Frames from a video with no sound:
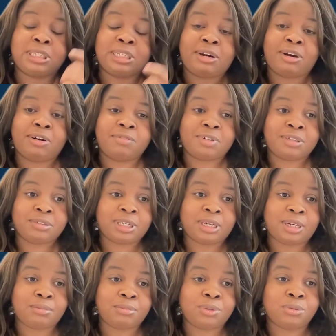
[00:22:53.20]
carve out
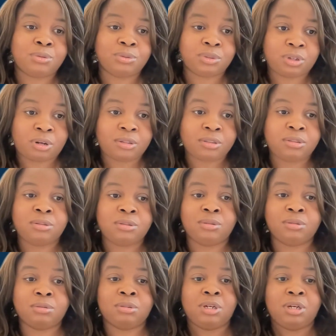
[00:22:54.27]
time to talk
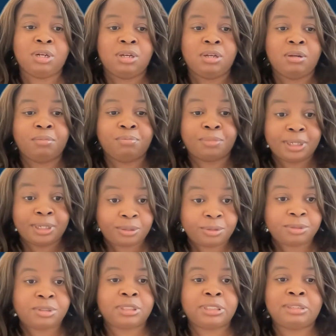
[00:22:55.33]
to my
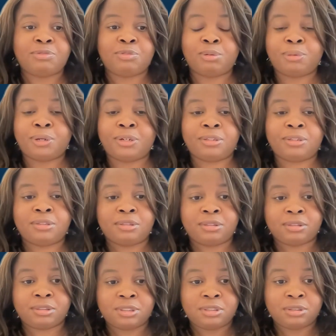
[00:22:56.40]
closest infra
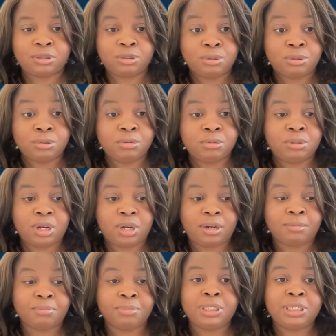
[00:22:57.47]
partners, to
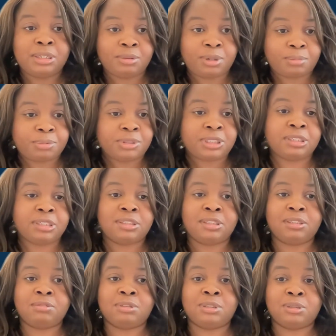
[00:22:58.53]
key
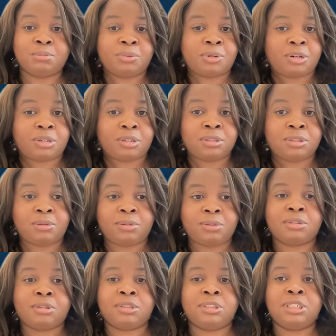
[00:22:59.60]
representatives in the product
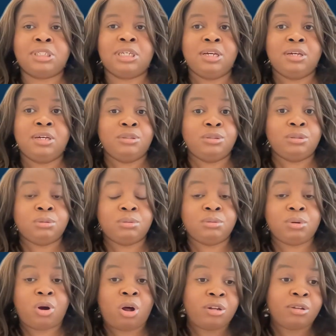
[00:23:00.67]
orgs,
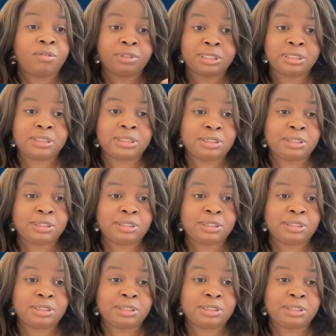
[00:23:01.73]
to all of these